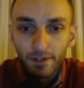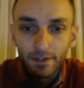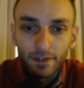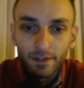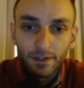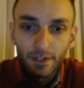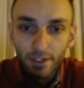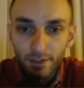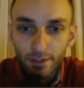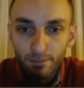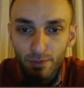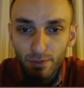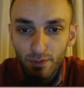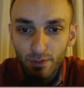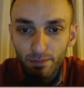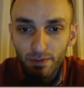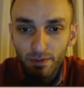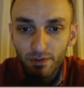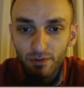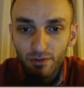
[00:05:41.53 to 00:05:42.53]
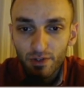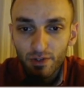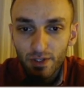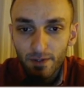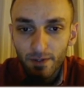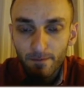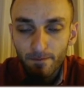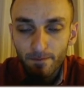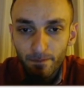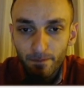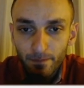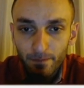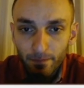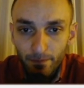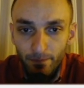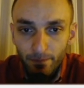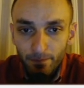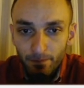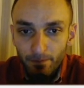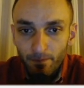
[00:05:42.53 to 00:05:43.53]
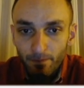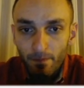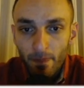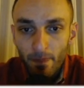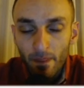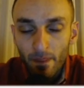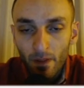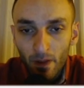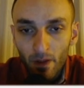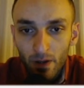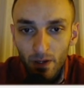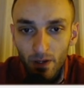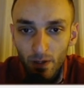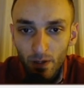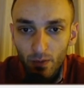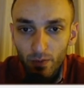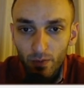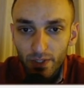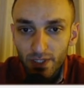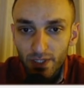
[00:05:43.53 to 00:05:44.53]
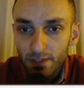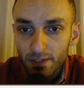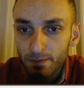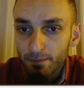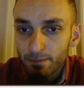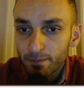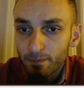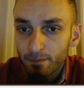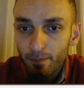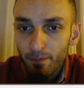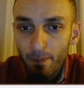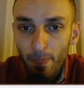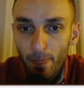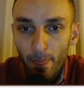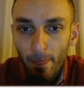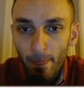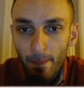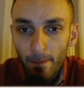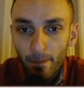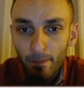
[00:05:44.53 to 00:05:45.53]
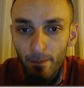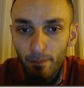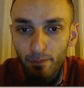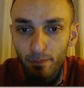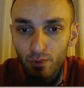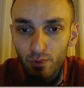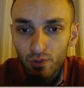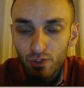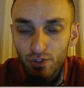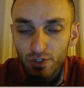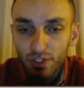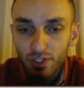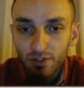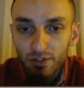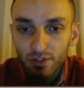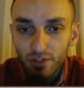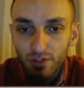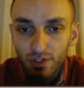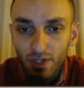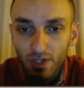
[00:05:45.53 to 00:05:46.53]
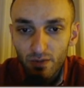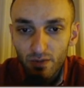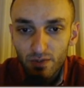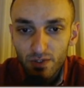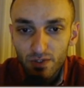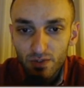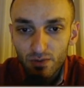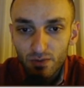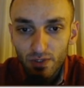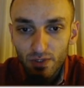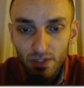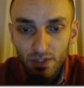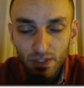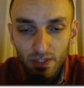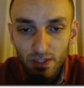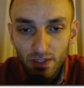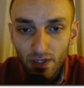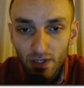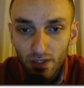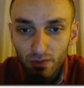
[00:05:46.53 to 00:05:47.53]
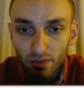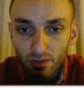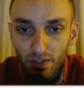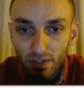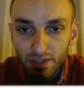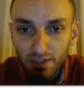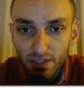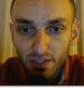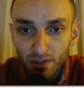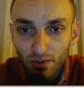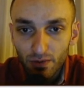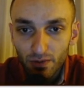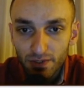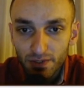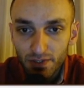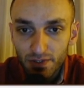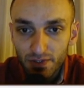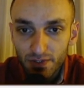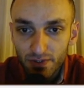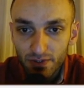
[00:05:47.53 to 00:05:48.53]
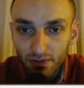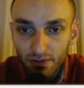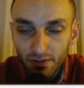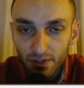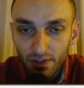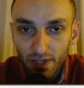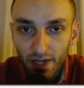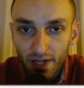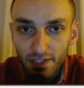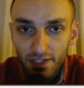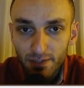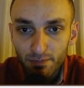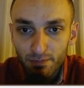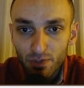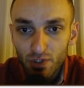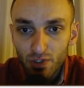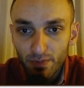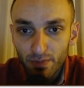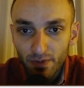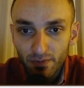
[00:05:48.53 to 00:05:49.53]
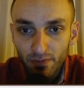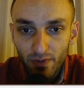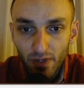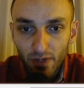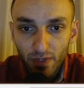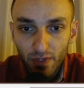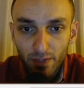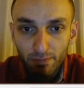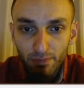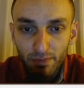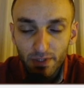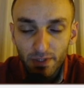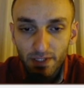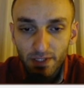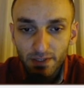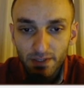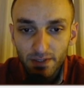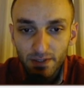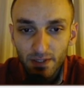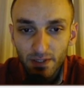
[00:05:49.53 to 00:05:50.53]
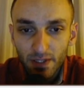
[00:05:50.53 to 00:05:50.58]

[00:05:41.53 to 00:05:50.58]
Yes, bishop e3. When I pushed d3, I was already calculating all these lines. Bishop f5 I played.